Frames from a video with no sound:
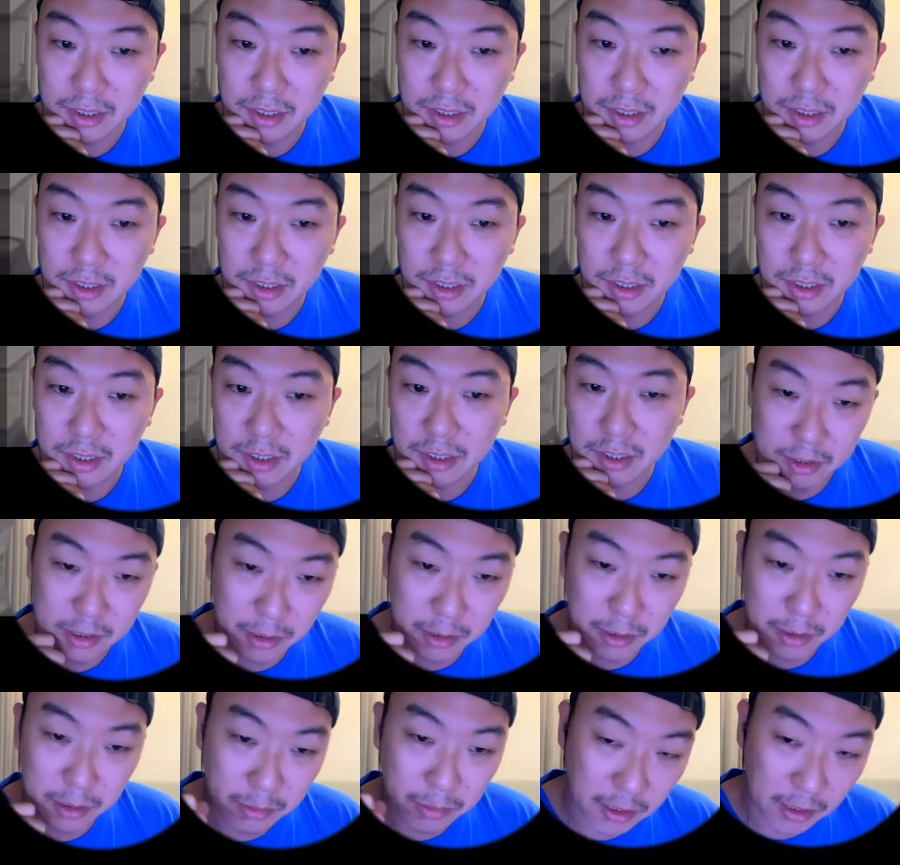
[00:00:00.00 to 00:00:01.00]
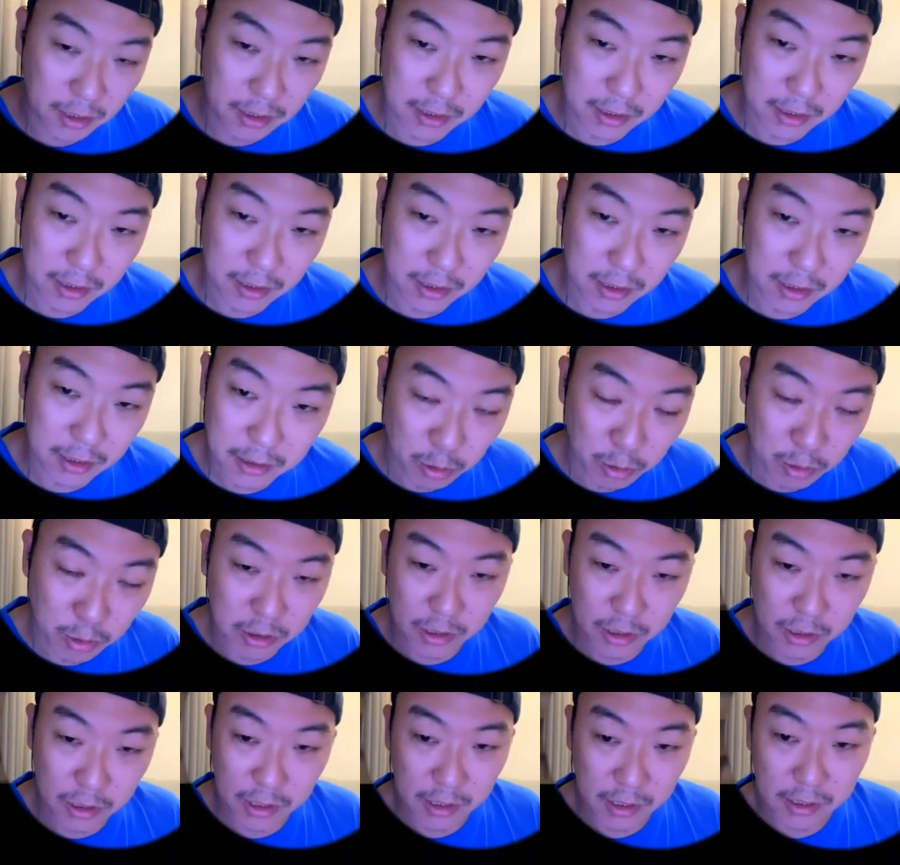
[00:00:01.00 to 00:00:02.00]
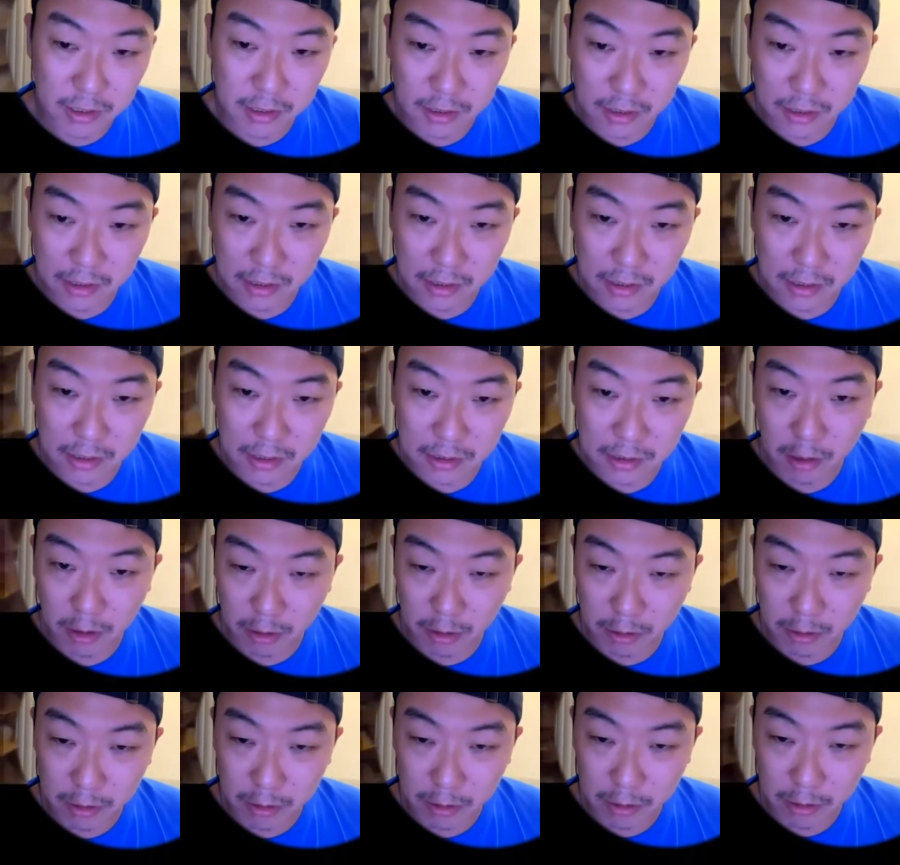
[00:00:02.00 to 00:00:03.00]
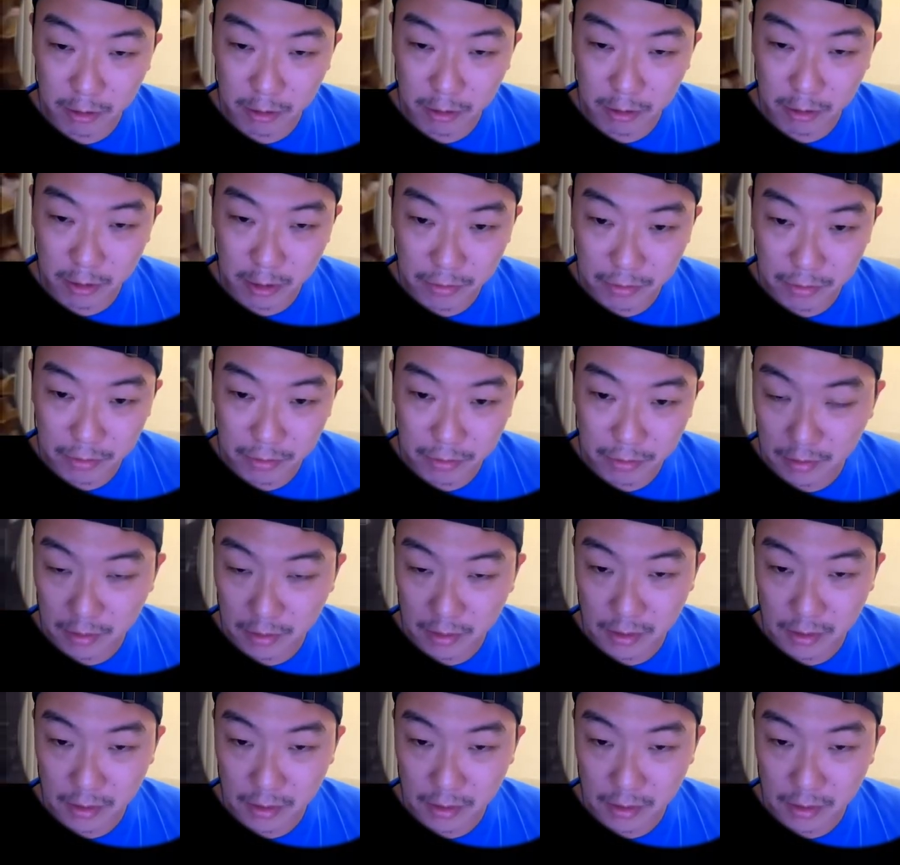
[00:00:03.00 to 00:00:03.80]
You know, something like this to organize and choreograph